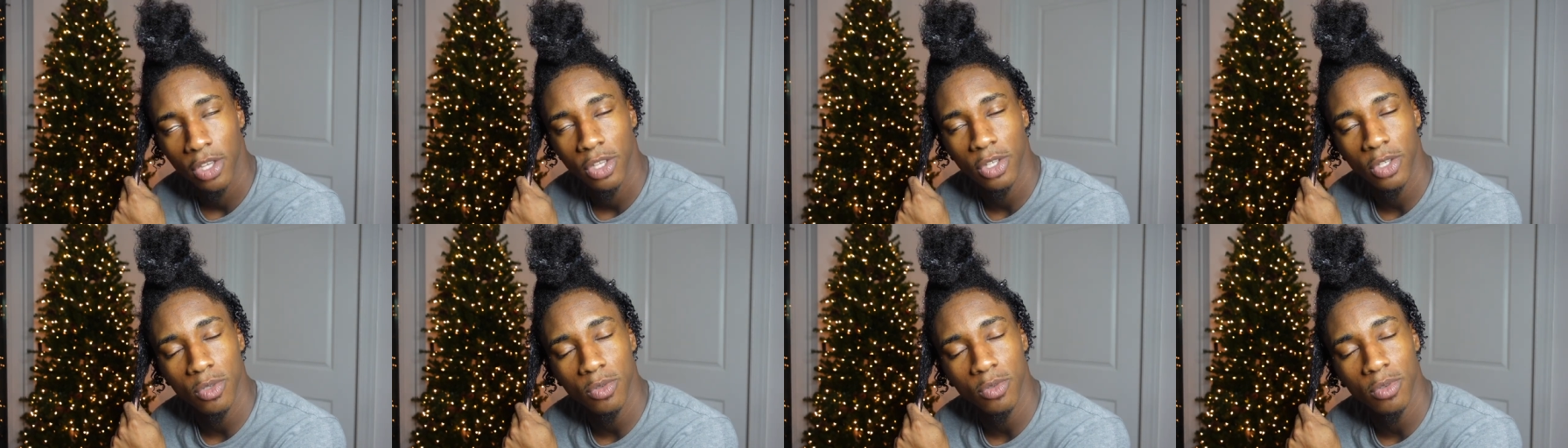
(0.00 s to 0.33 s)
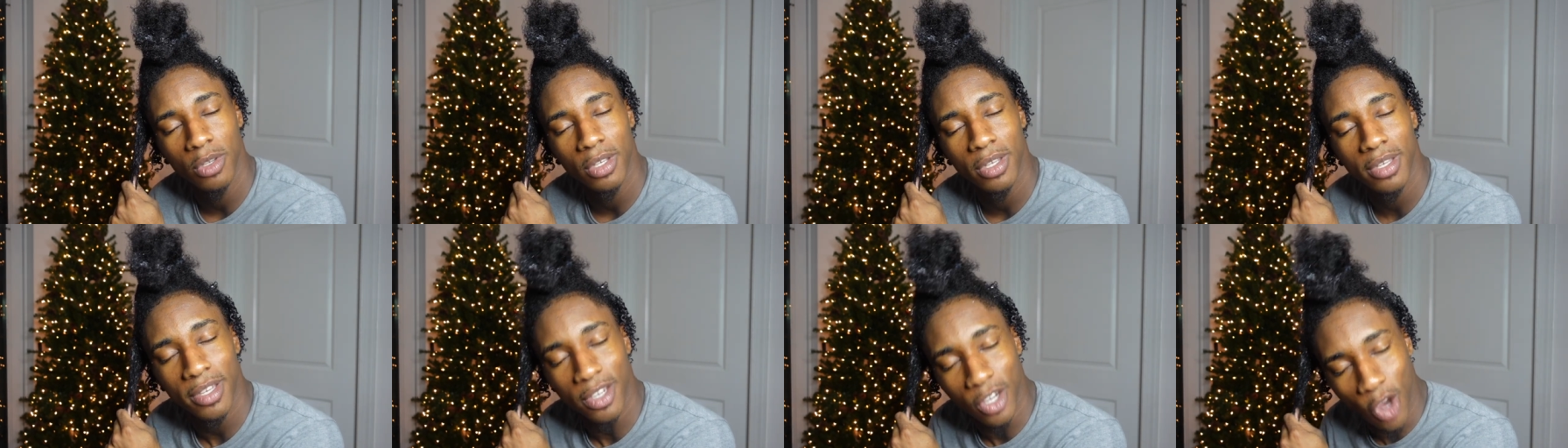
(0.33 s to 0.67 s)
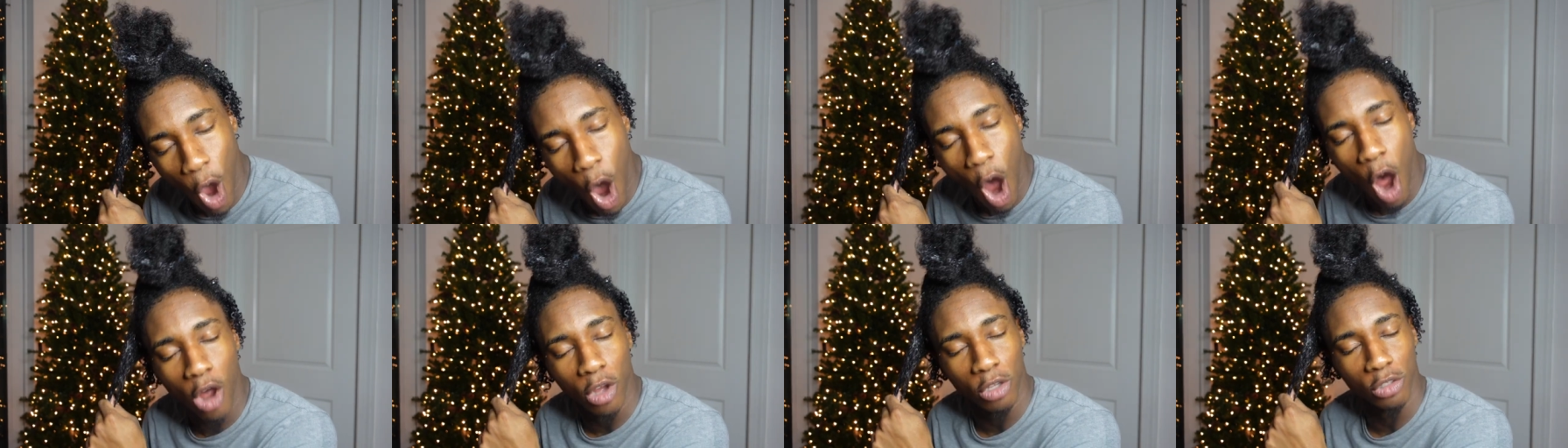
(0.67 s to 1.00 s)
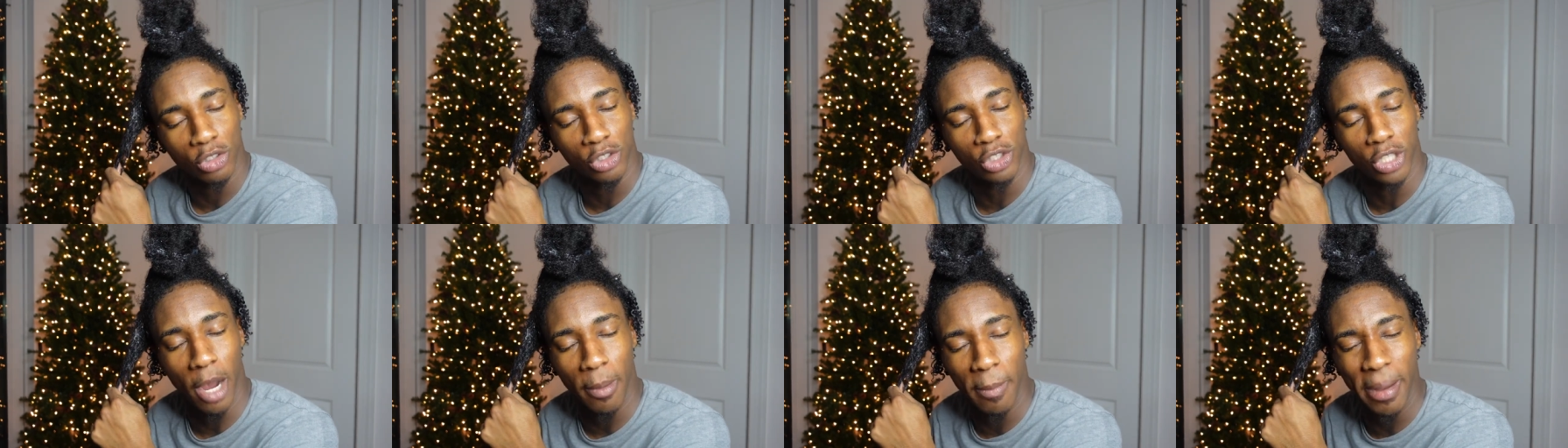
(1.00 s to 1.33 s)
You
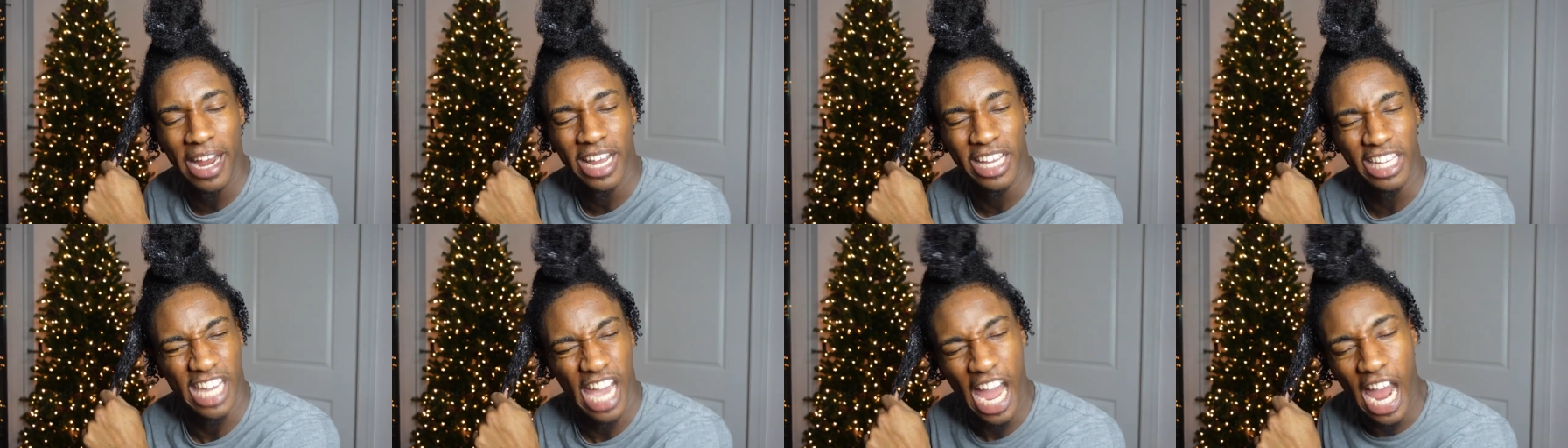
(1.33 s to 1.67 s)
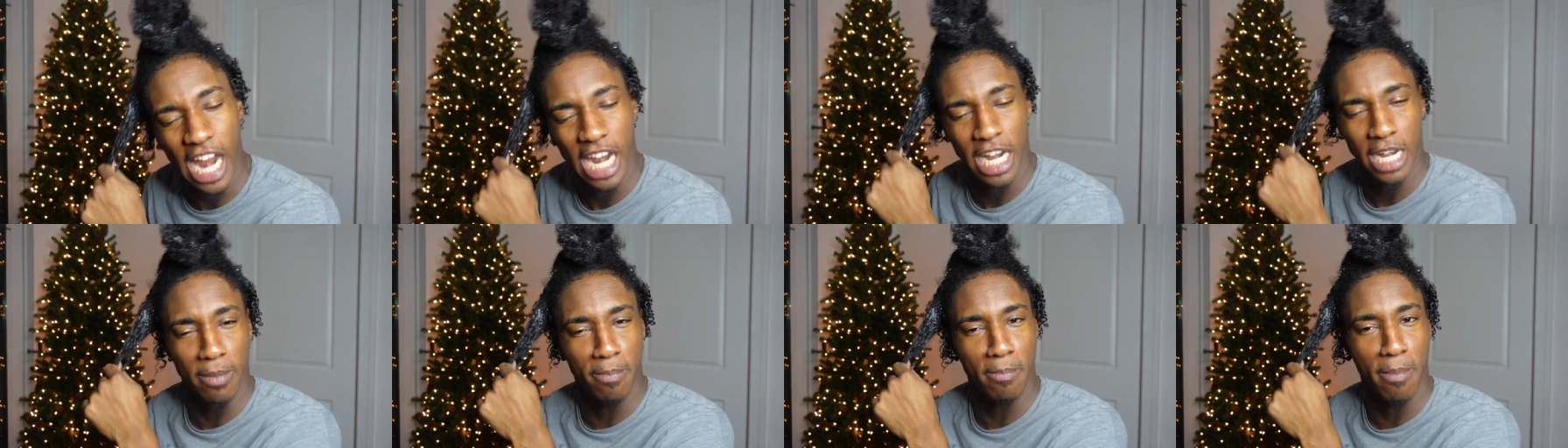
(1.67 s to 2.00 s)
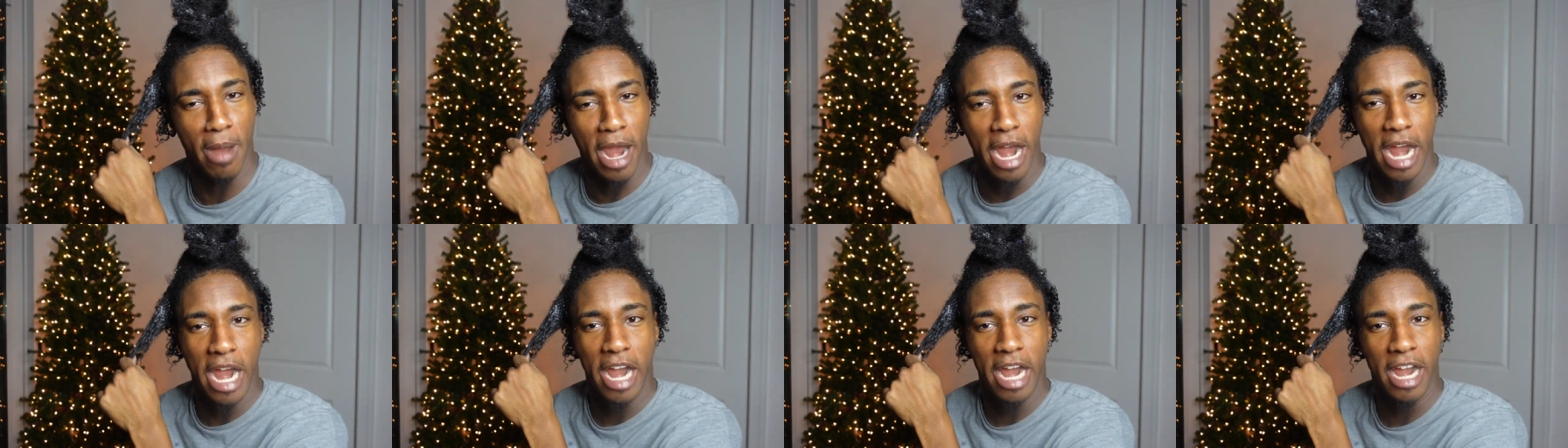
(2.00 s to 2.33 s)
got to be kidding me.